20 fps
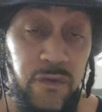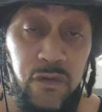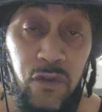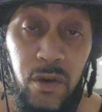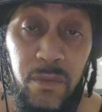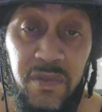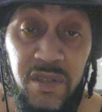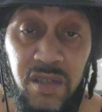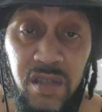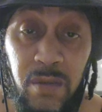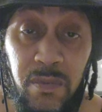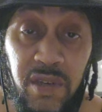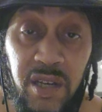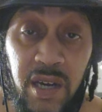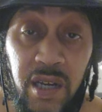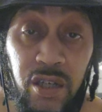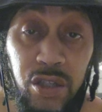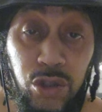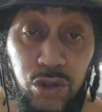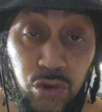forming some
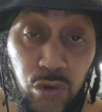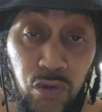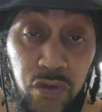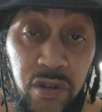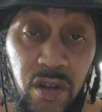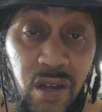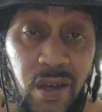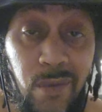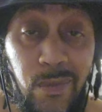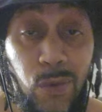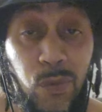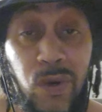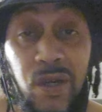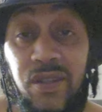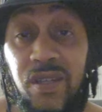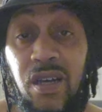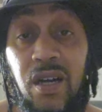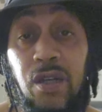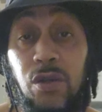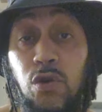kind of truth. But
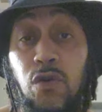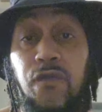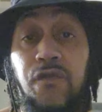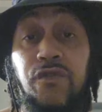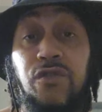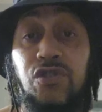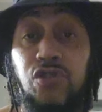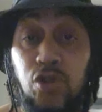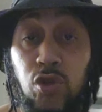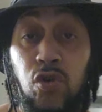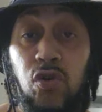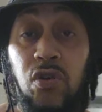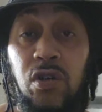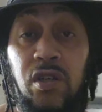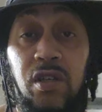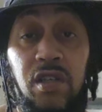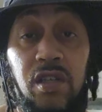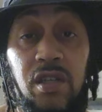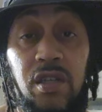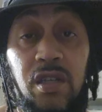one thing I know for
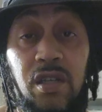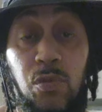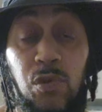sure